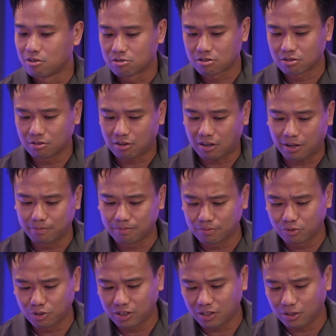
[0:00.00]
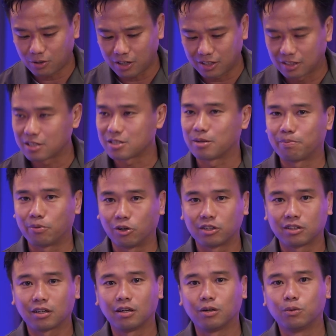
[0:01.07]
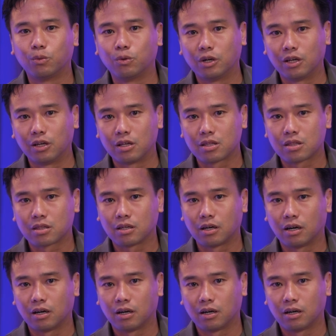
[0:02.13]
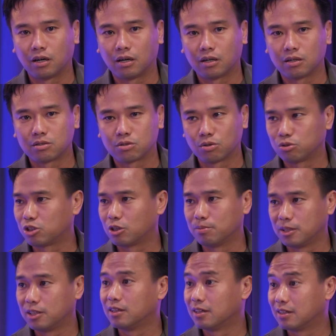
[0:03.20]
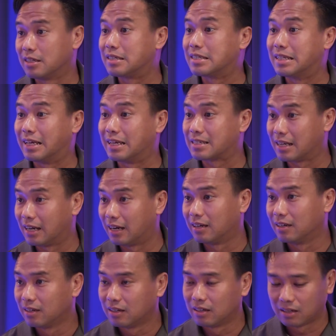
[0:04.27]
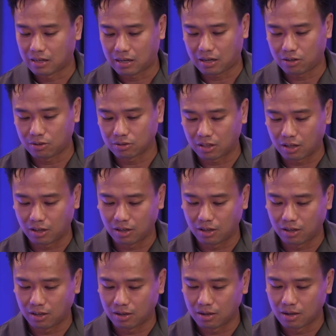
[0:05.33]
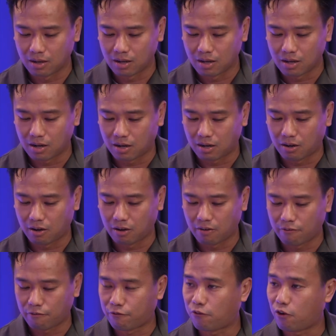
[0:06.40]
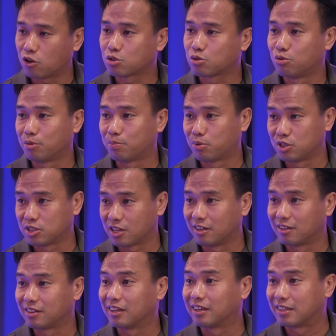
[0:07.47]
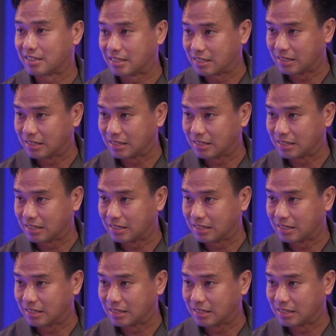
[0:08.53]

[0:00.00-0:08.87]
So I'm really quite disappointed with social media these days, how they force represent things.